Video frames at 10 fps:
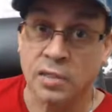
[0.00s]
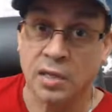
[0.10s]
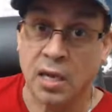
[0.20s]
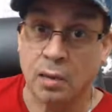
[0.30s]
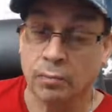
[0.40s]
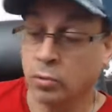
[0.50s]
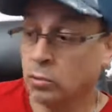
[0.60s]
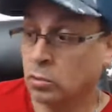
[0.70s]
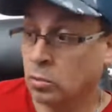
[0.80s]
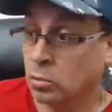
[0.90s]
to
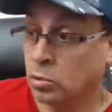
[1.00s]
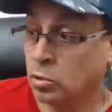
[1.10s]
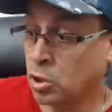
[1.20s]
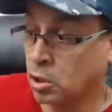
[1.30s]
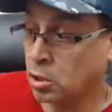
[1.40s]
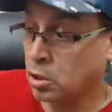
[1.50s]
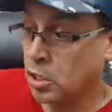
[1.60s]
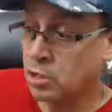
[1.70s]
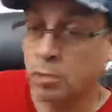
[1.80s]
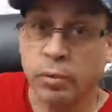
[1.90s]
gamble, you're going to
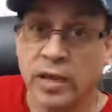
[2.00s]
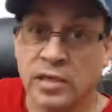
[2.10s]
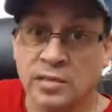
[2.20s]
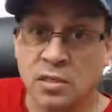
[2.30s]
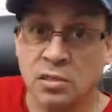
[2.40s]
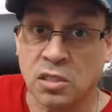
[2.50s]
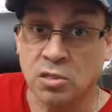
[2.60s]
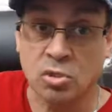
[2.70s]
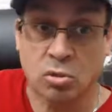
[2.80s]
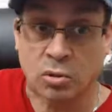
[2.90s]
get the blessings
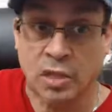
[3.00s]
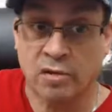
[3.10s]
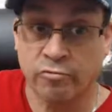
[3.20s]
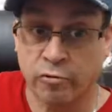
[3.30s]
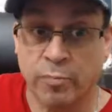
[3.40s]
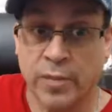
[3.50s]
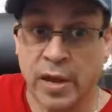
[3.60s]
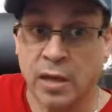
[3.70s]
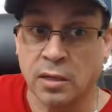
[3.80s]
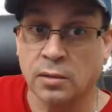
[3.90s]
into your life from
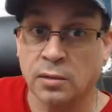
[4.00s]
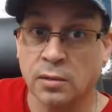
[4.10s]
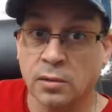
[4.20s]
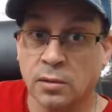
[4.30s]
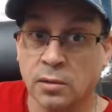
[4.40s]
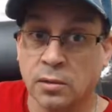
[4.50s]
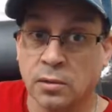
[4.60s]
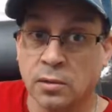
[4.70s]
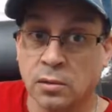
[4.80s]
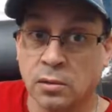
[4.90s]
that,
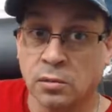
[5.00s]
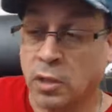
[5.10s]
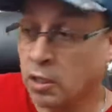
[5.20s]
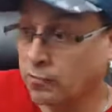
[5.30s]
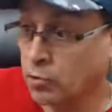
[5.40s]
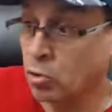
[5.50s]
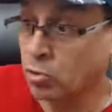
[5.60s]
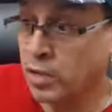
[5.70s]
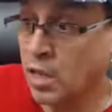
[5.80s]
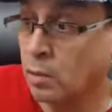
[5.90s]
right? If you
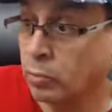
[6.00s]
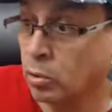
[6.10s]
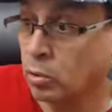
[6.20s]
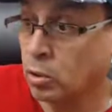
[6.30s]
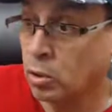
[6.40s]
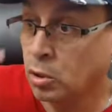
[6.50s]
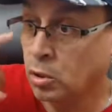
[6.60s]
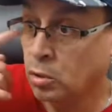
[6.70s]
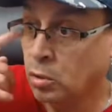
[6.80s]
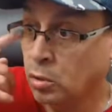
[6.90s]
don't gamble,
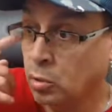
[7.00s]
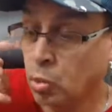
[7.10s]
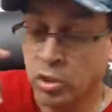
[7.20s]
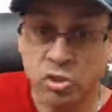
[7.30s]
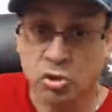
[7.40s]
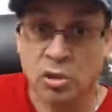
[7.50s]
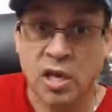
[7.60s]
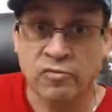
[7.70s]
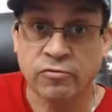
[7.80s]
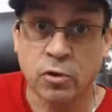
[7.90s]
what does your
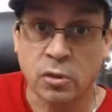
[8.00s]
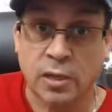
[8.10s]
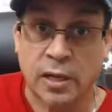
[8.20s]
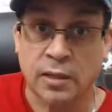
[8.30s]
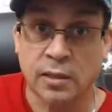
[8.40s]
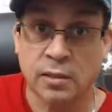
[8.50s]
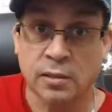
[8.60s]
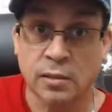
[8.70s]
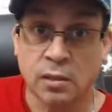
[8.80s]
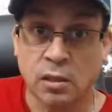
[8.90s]
life look like
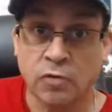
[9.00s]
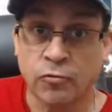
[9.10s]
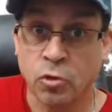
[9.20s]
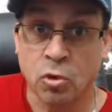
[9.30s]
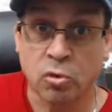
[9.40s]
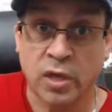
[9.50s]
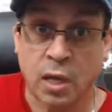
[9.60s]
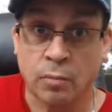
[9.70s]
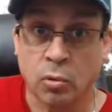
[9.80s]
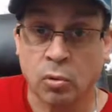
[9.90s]
if you don't
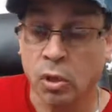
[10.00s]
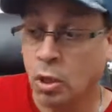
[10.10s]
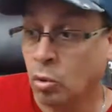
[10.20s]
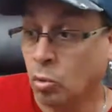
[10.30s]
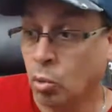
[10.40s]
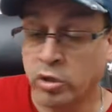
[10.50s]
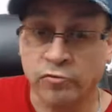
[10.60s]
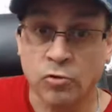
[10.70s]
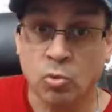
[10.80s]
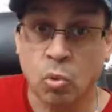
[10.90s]
gamble? What
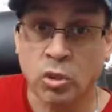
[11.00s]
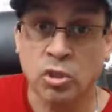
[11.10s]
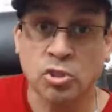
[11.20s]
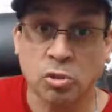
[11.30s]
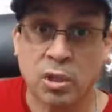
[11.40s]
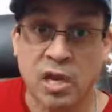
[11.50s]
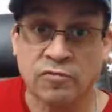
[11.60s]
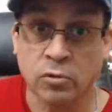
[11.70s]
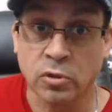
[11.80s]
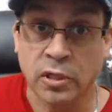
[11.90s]
does your
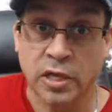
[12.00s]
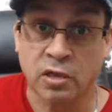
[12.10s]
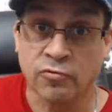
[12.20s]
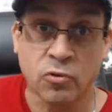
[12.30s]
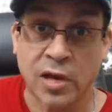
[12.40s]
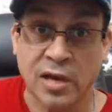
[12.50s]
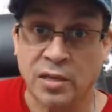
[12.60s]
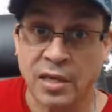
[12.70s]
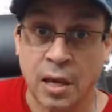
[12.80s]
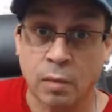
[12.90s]
life look like if you
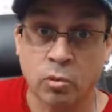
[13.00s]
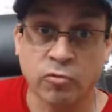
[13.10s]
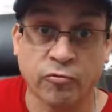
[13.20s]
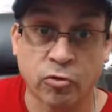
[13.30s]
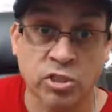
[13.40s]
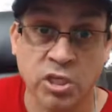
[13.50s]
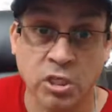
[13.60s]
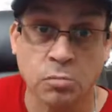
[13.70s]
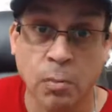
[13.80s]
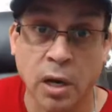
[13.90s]
hadn't gambled for
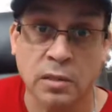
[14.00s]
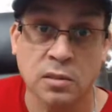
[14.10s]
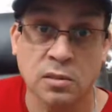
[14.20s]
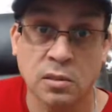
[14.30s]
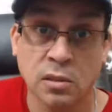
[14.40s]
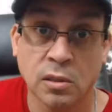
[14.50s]
6 months?